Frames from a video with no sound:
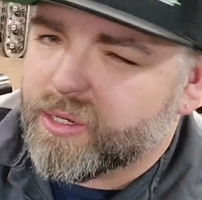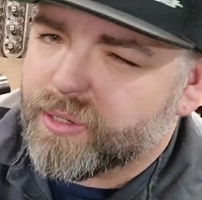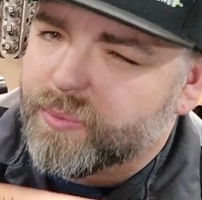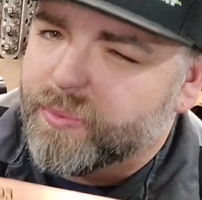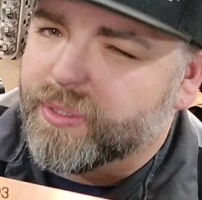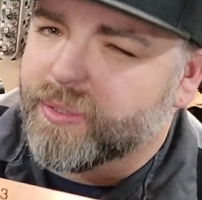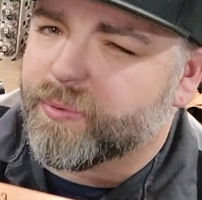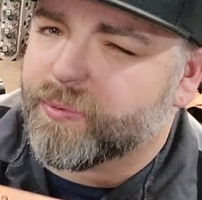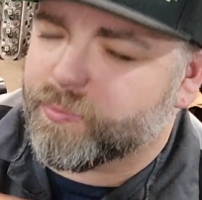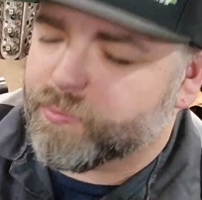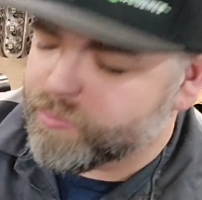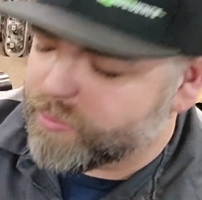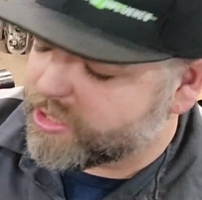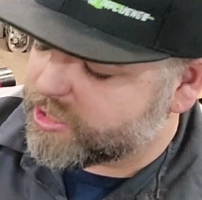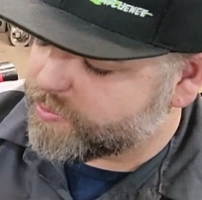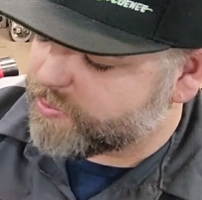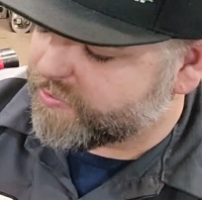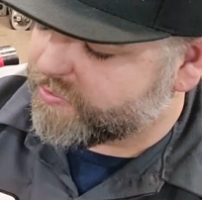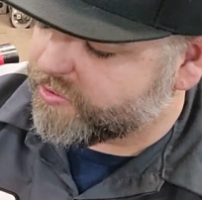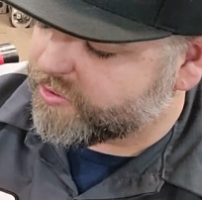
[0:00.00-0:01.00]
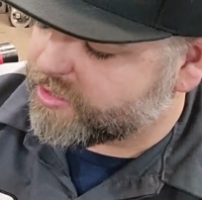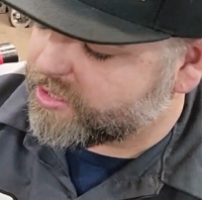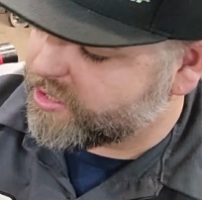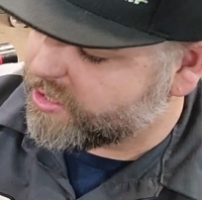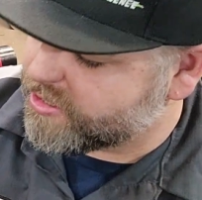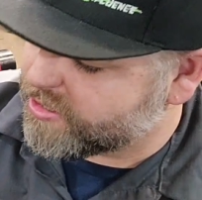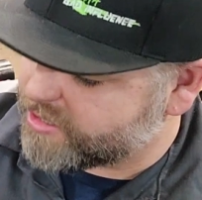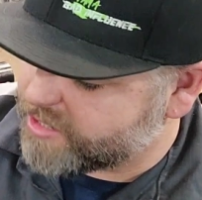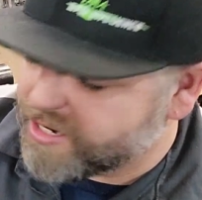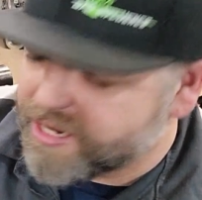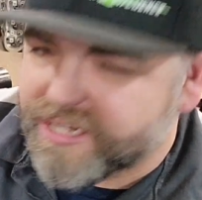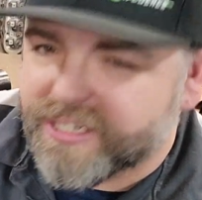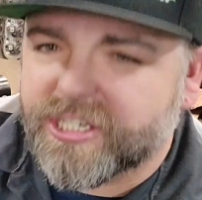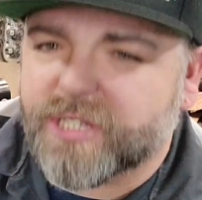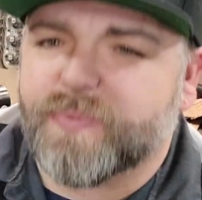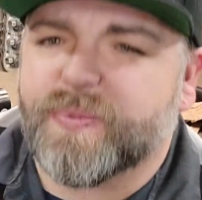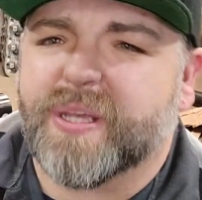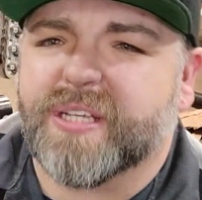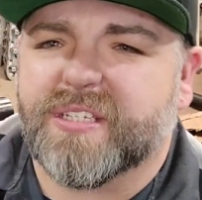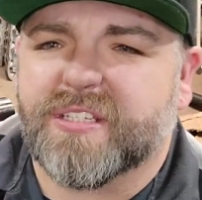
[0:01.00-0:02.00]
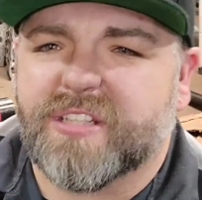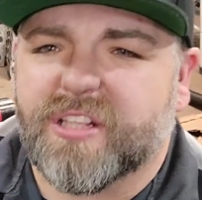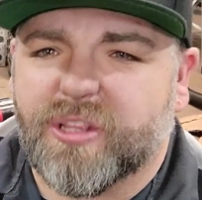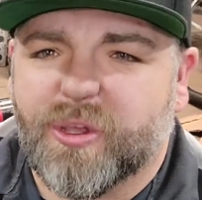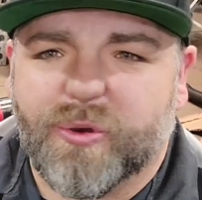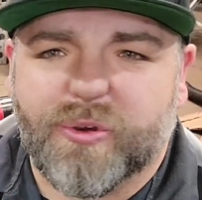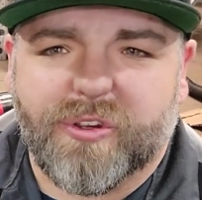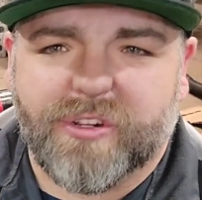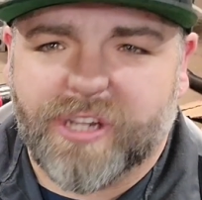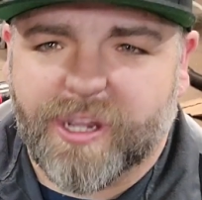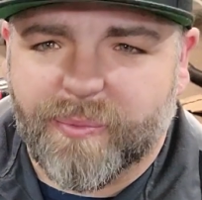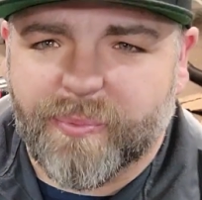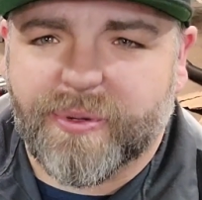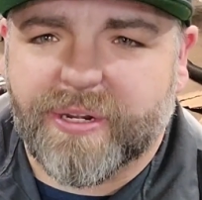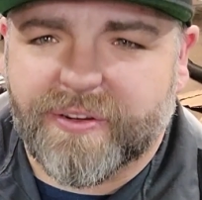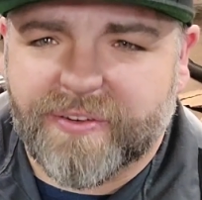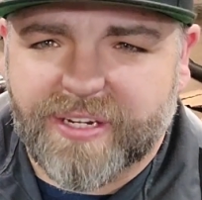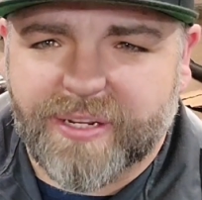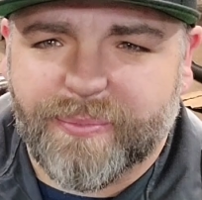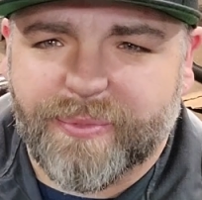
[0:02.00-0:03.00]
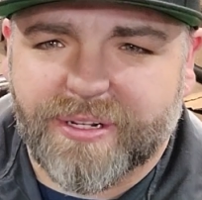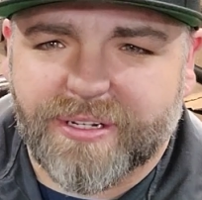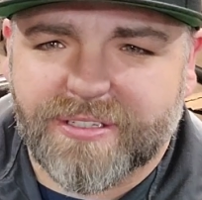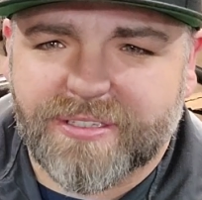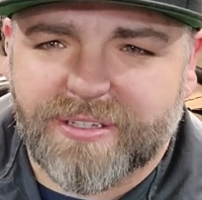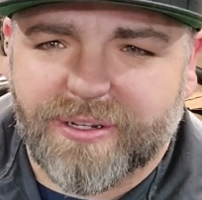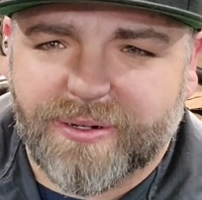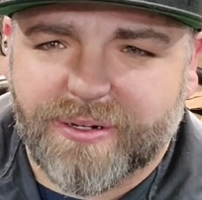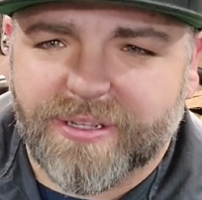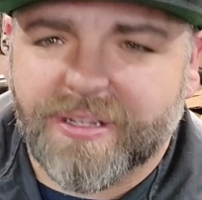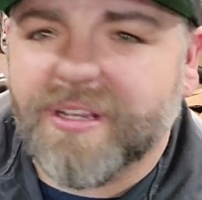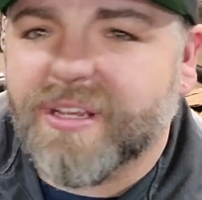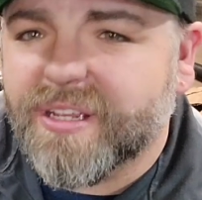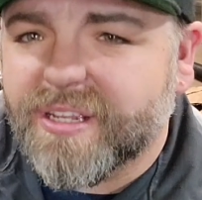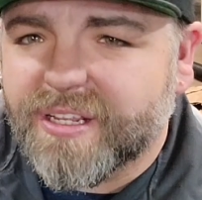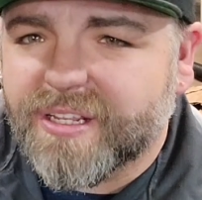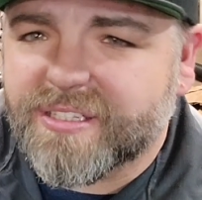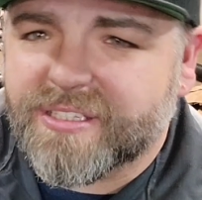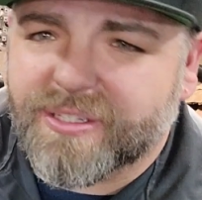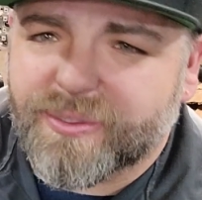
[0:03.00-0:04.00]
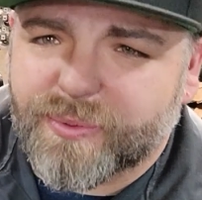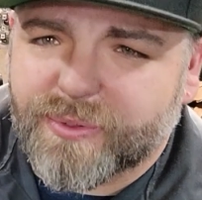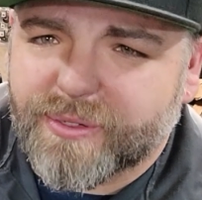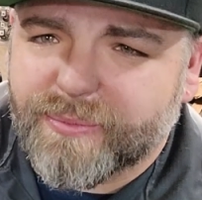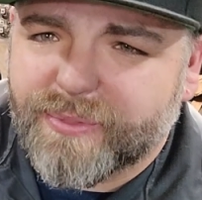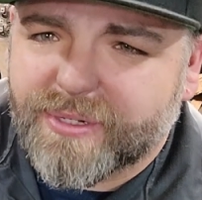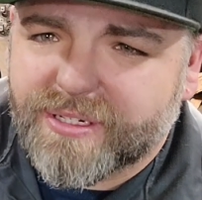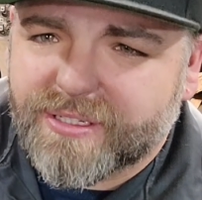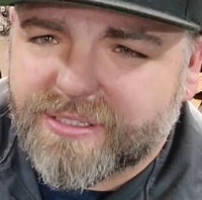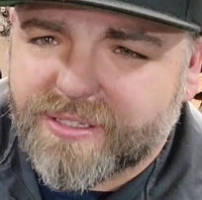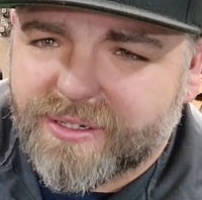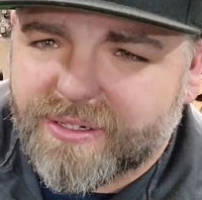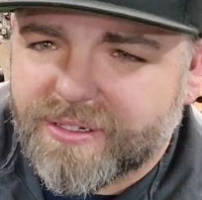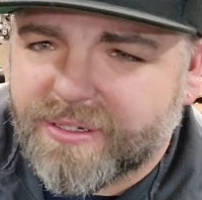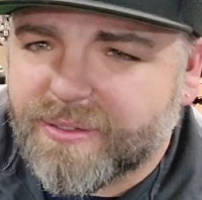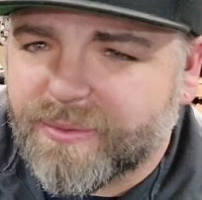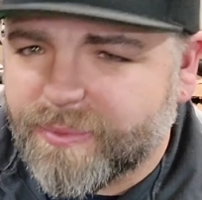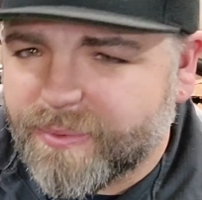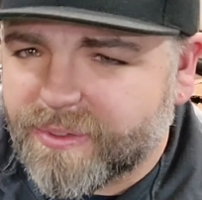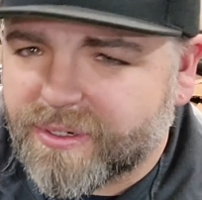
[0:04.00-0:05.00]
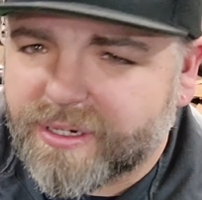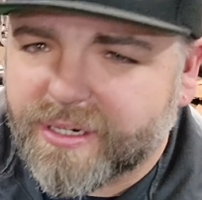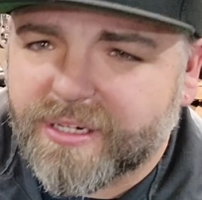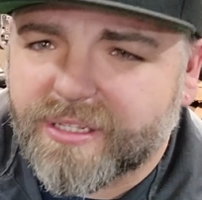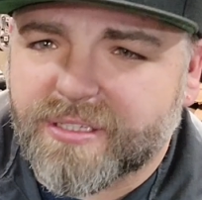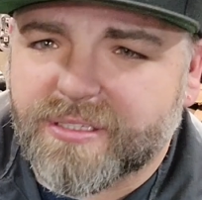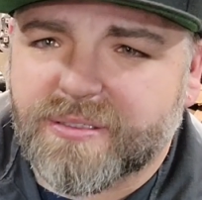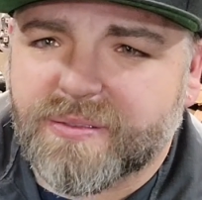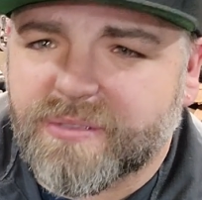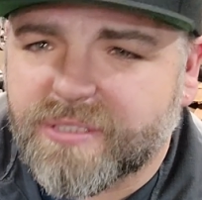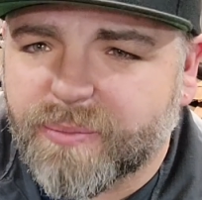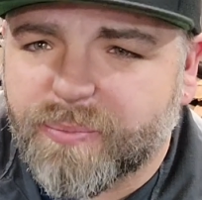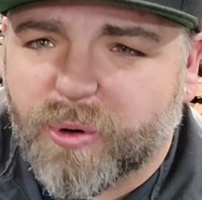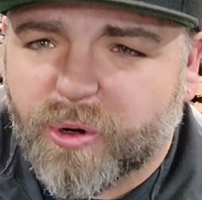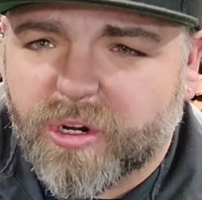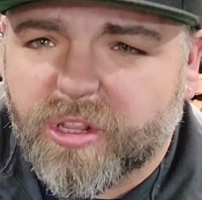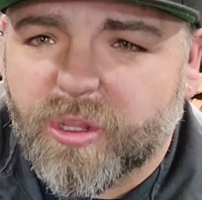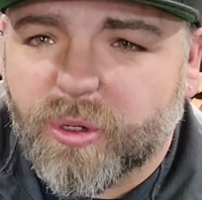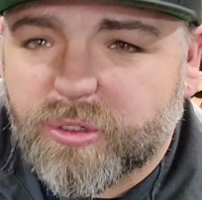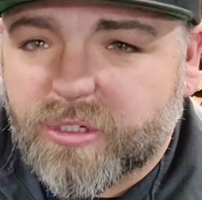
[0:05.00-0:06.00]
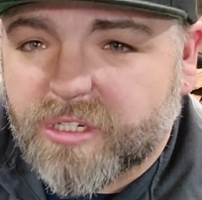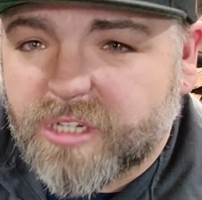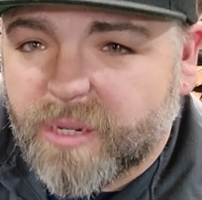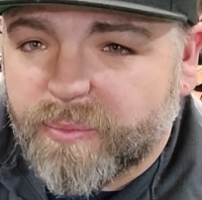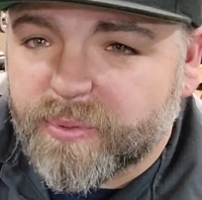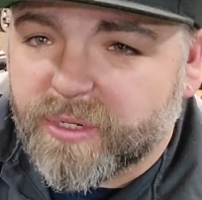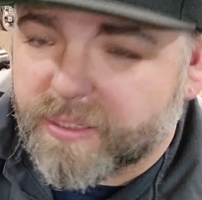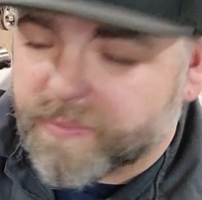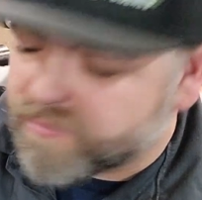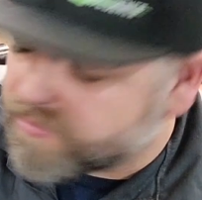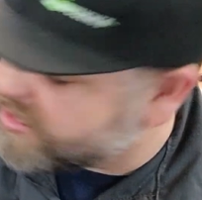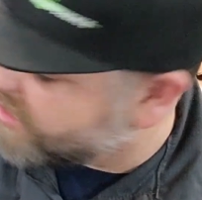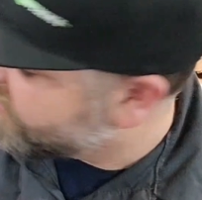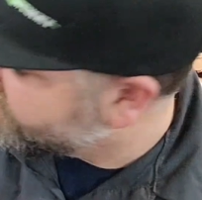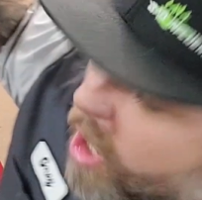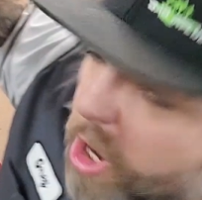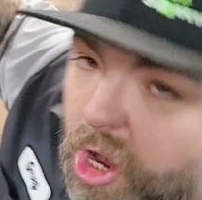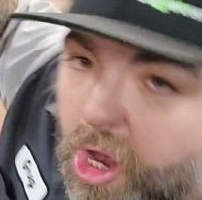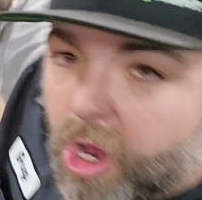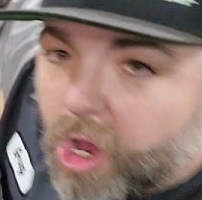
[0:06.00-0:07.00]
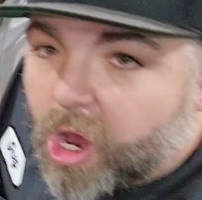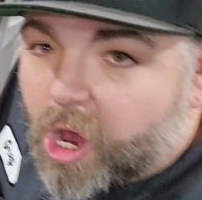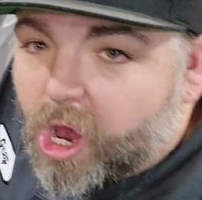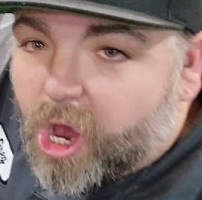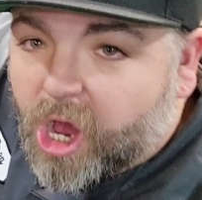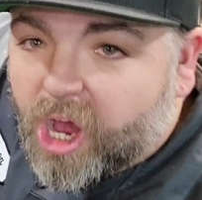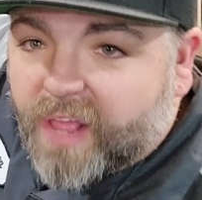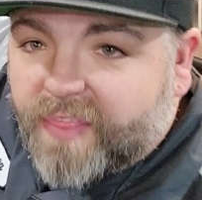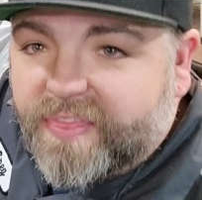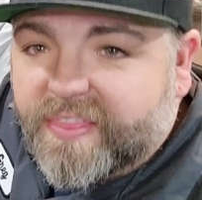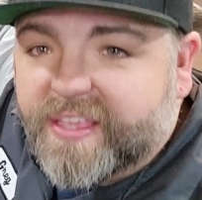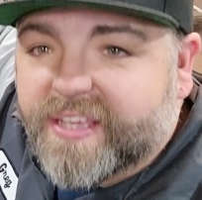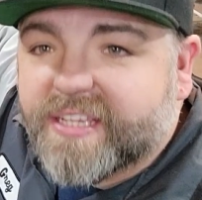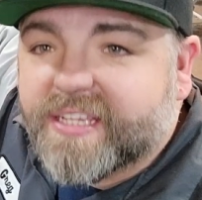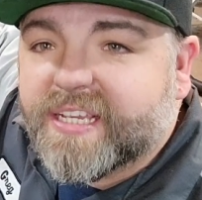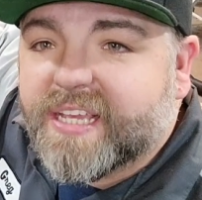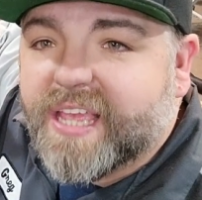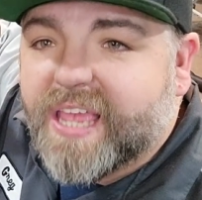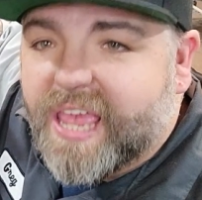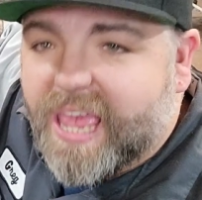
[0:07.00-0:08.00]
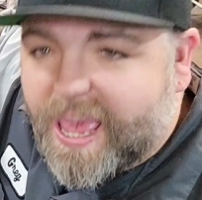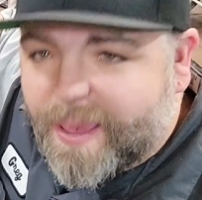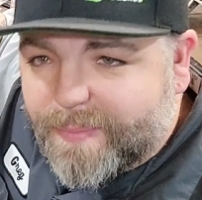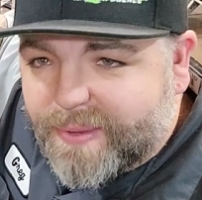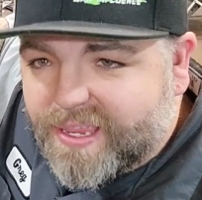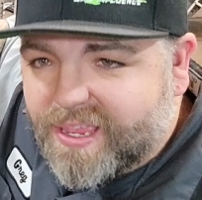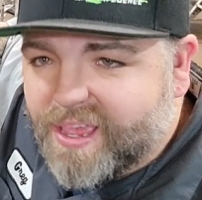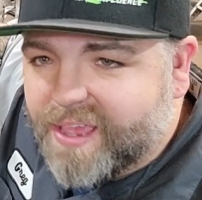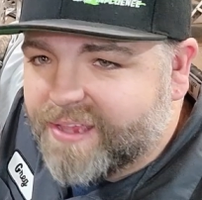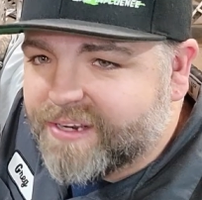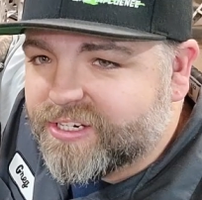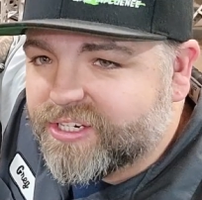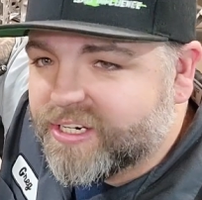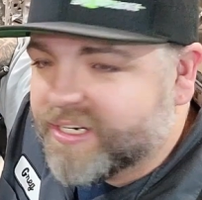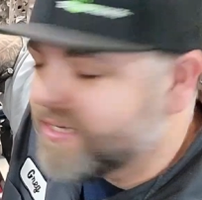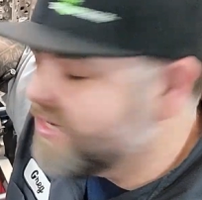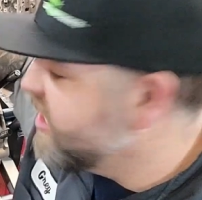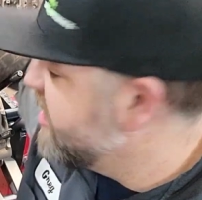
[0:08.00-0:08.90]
We much prefer Clark just because it's a local company to Minnesota, and since we're in Minnesota, we're gonna support a local company. So on the Hemi engine,